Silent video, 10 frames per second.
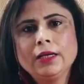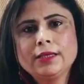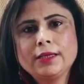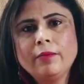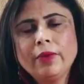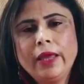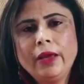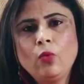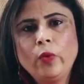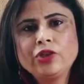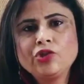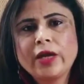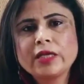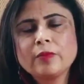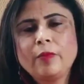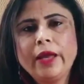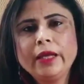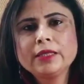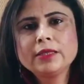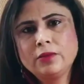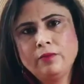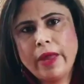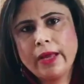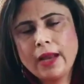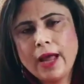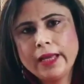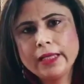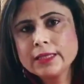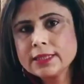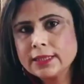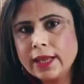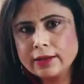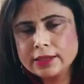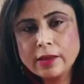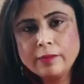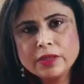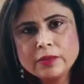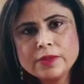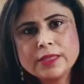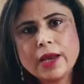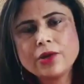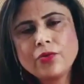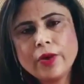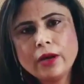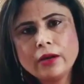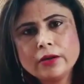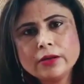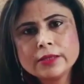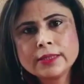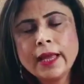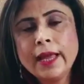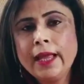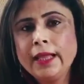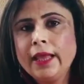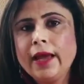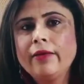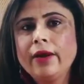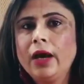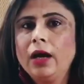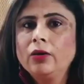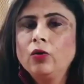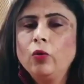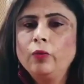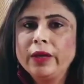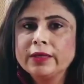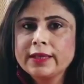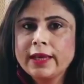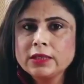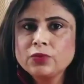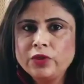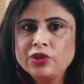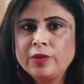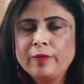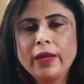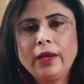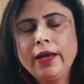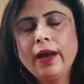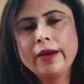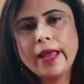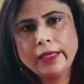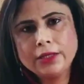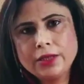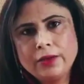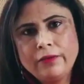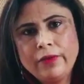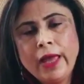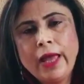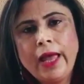something which explains my clients their symptoms, their triggers, their coping skills, which typically are negative,